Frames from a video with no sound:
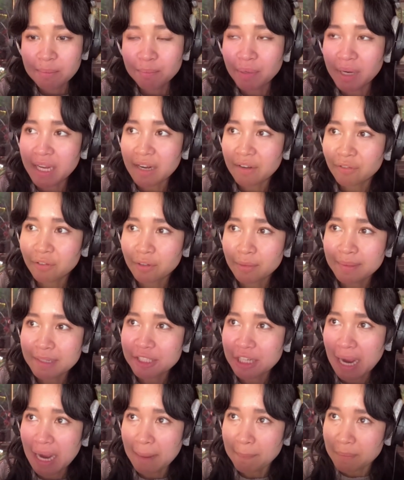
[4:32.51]
But from a
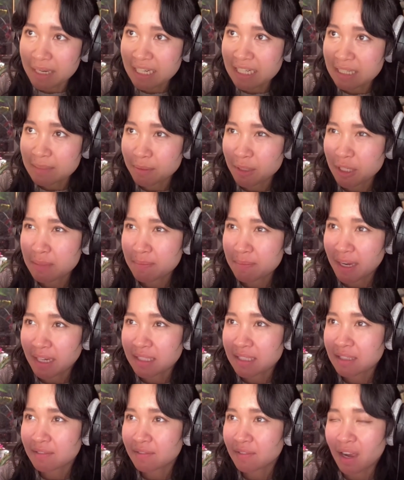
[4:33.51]
Japanese
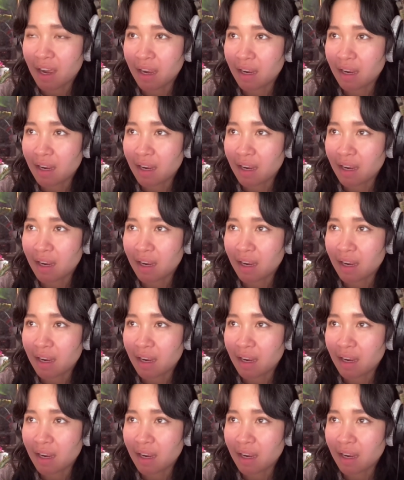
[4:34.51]
perspective,